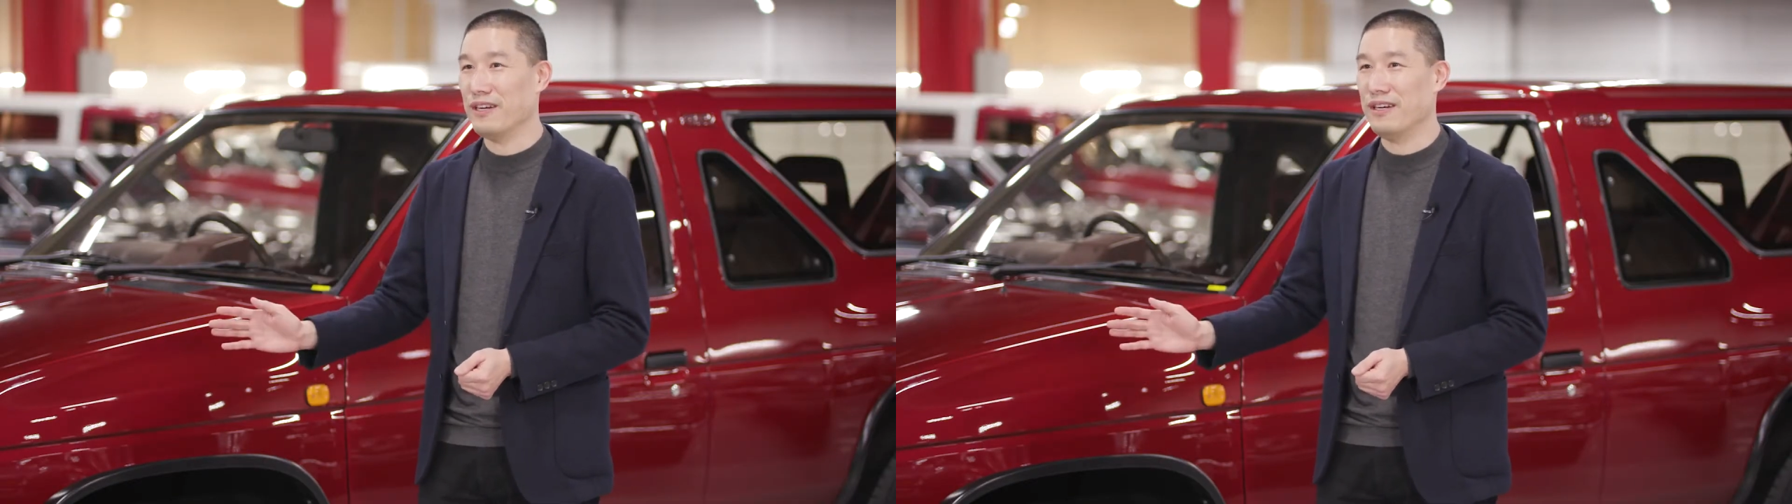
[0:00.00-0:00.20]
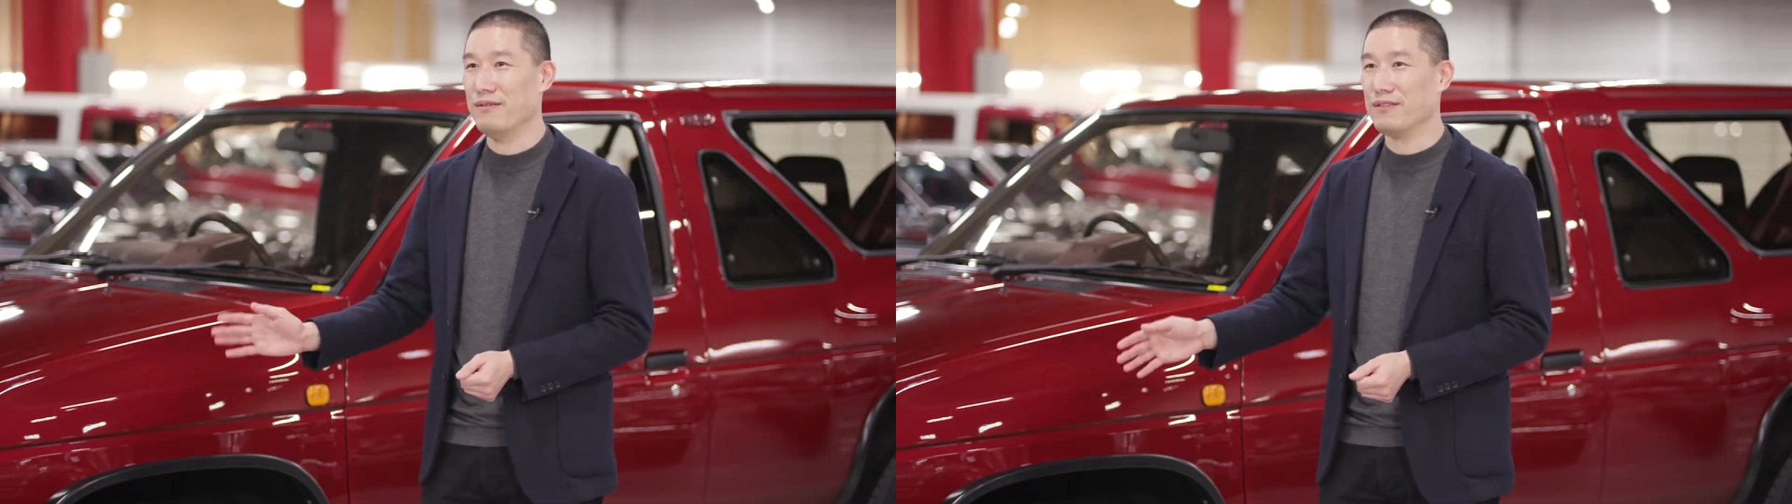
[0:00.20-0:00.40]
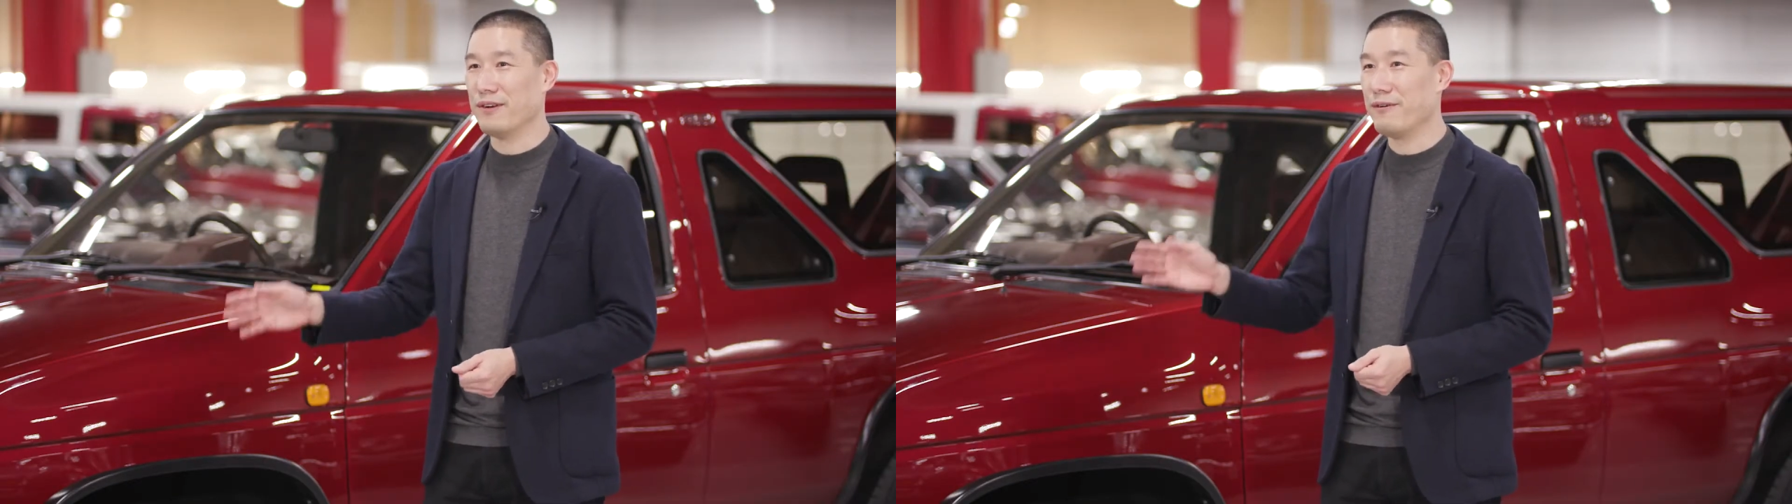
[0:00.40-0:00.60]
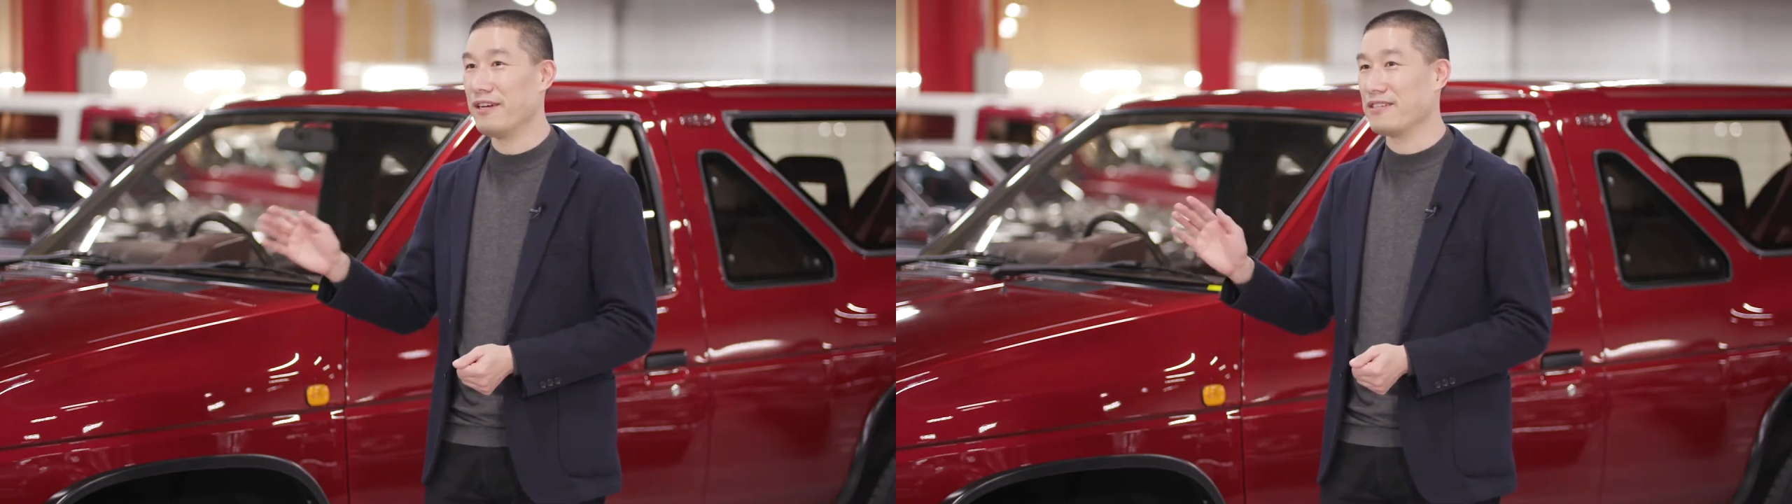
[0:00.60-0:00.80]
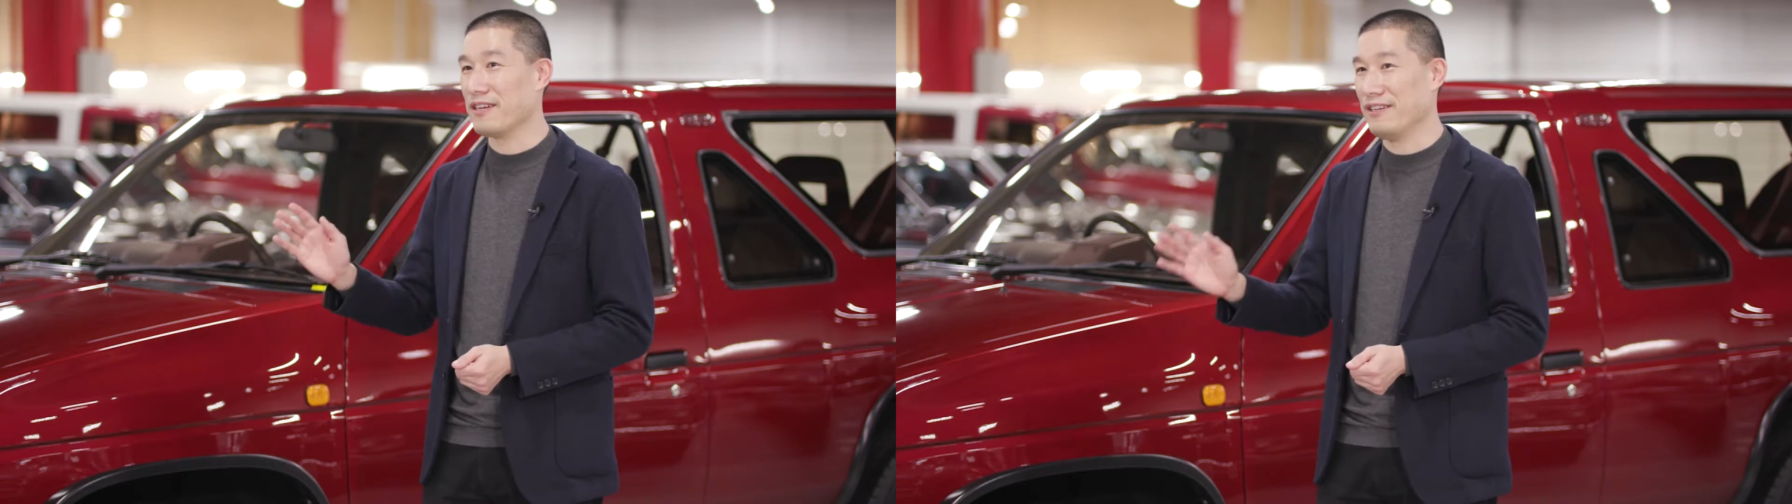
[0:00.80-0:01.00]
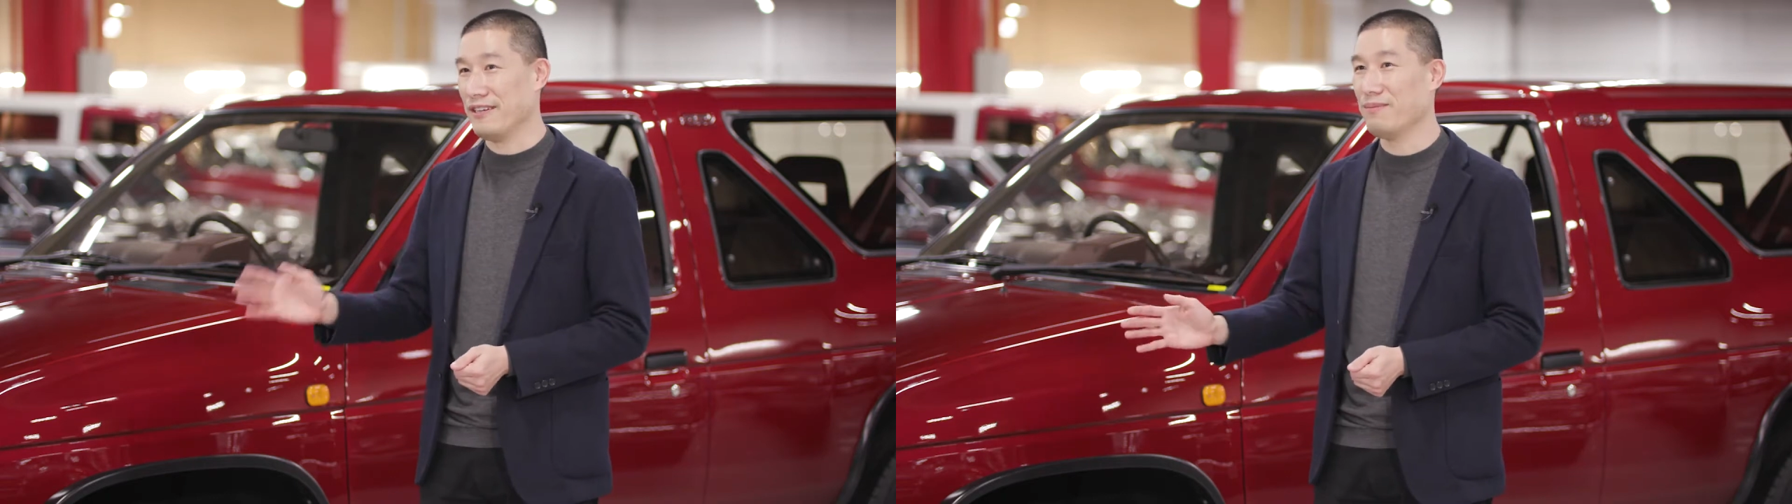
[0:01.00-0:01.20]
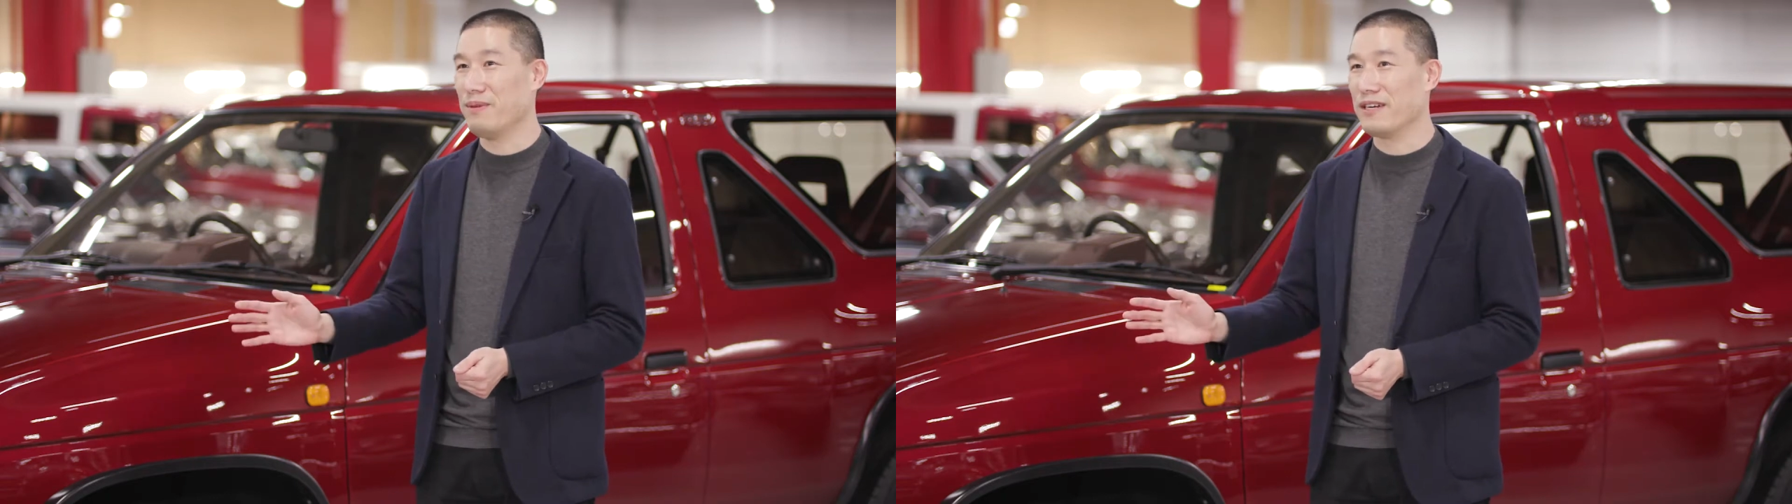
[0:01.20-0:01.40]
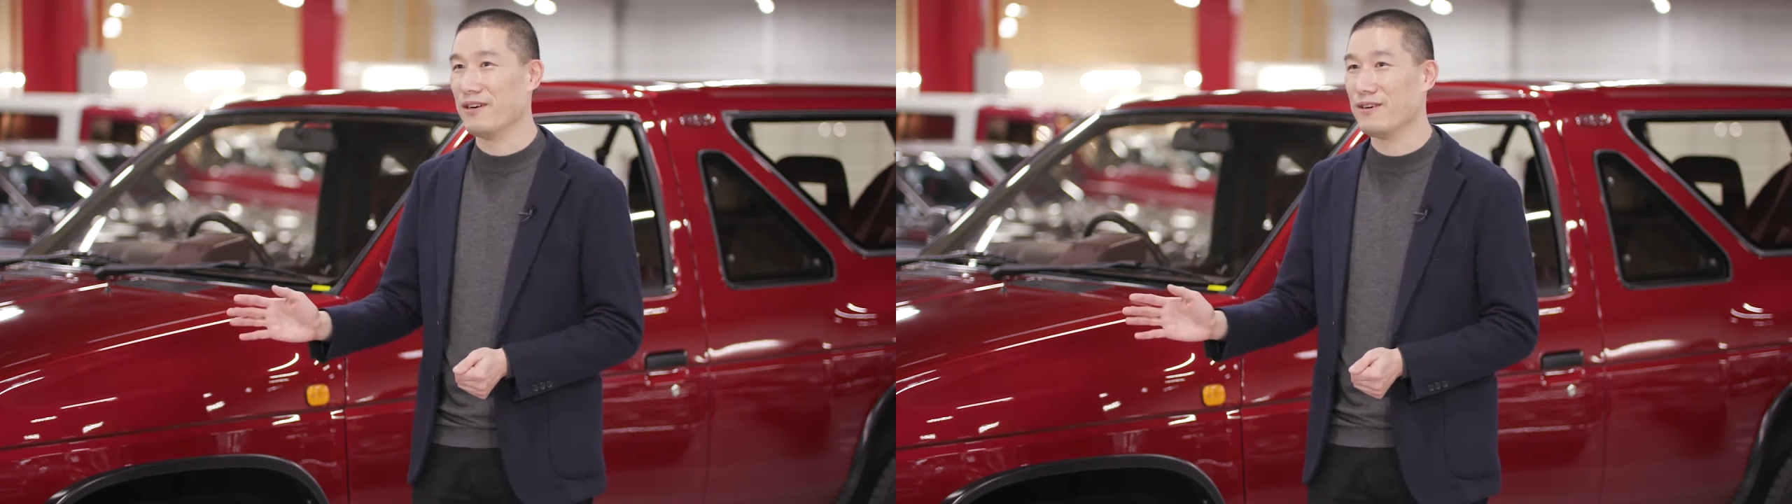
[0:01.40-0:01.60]
it was very exciting
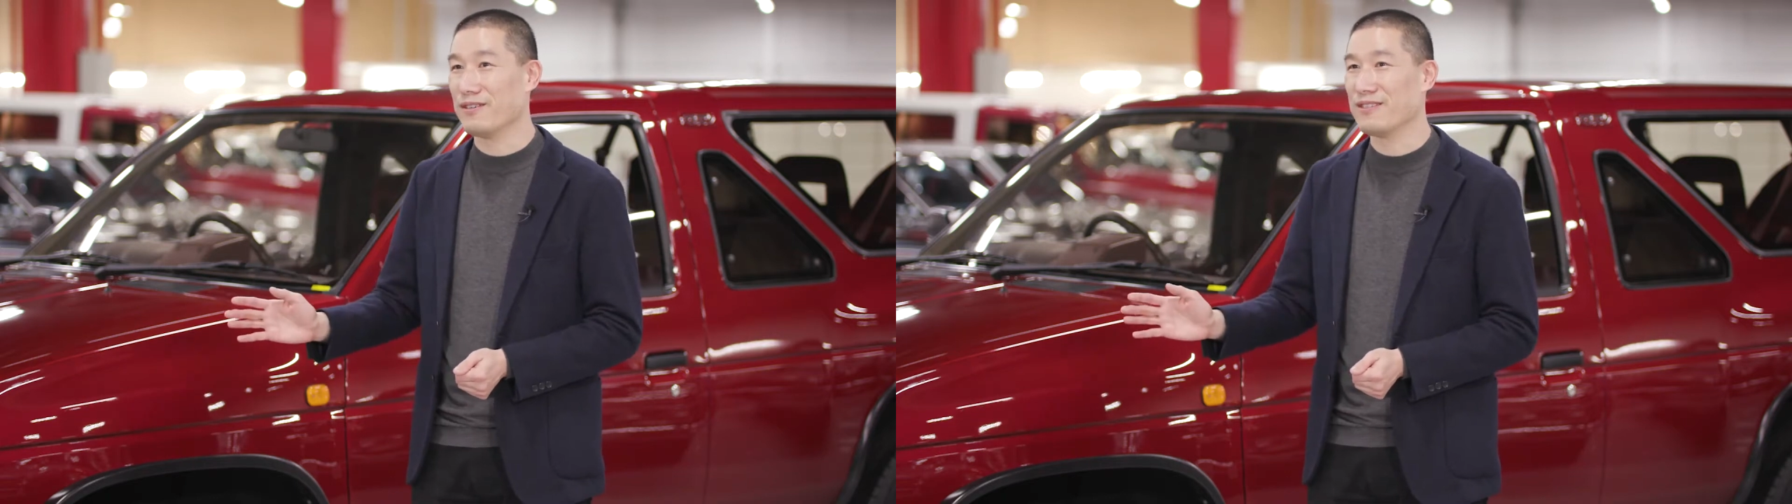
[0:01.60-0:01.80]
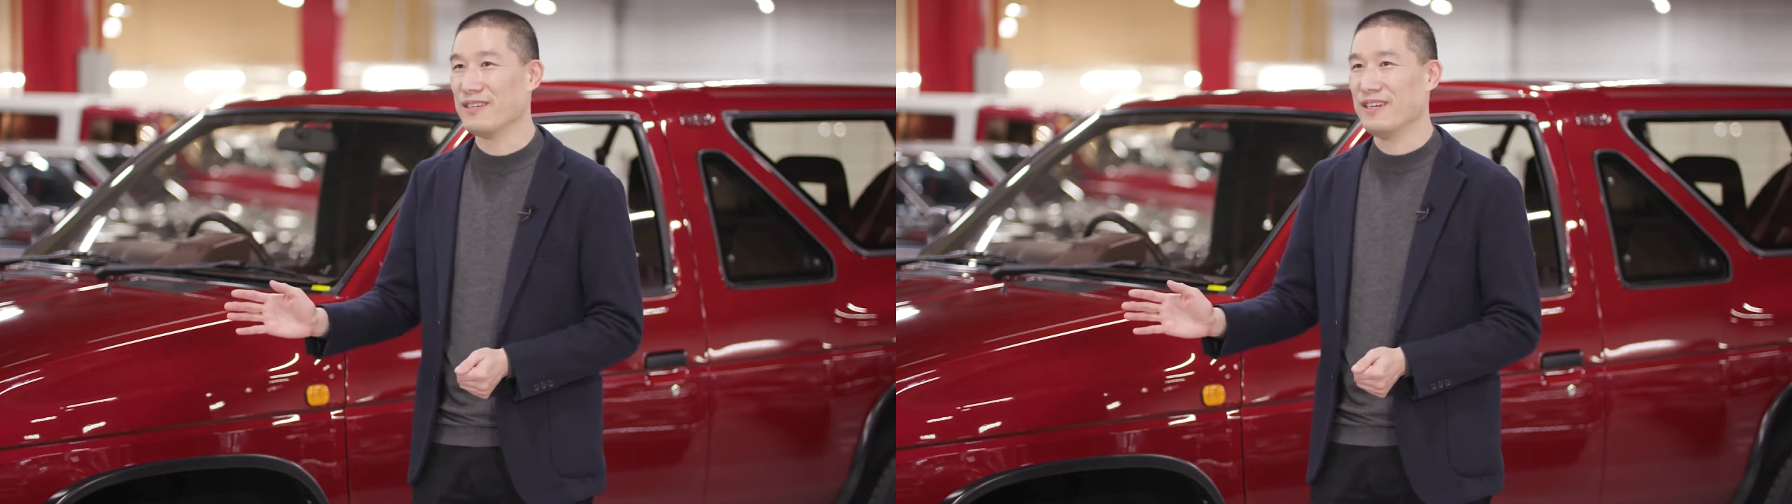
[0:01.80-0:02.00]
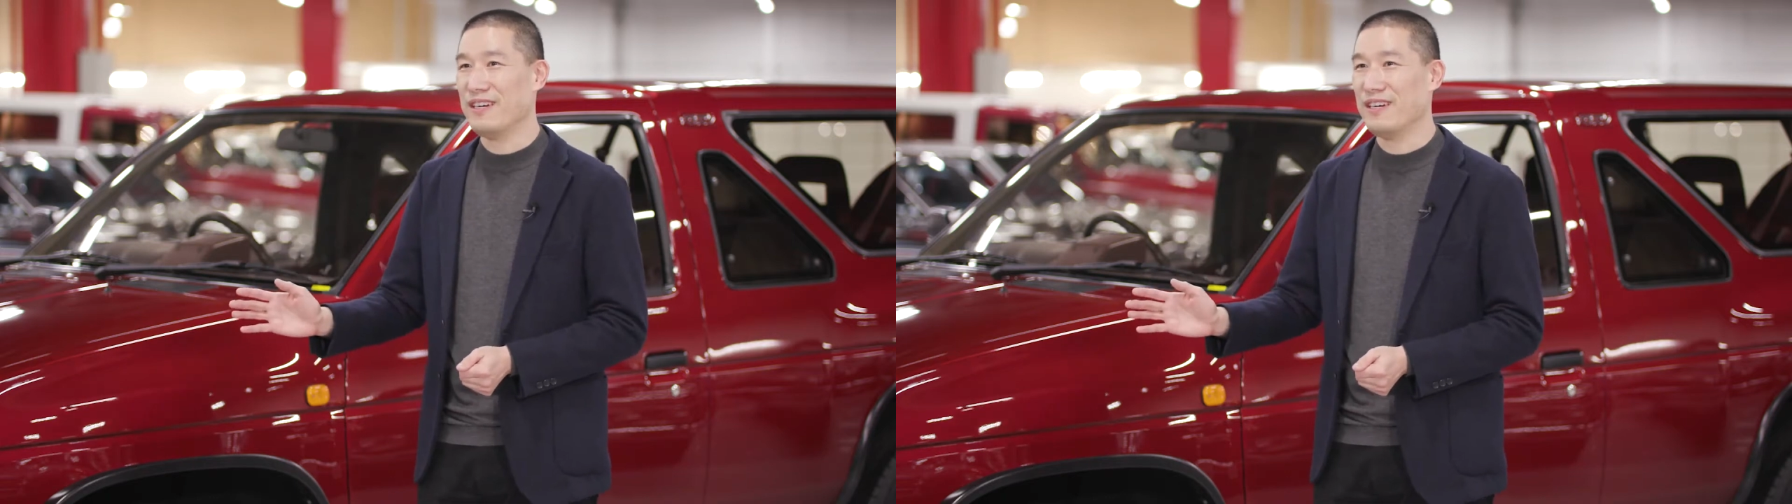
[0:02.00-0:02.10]
because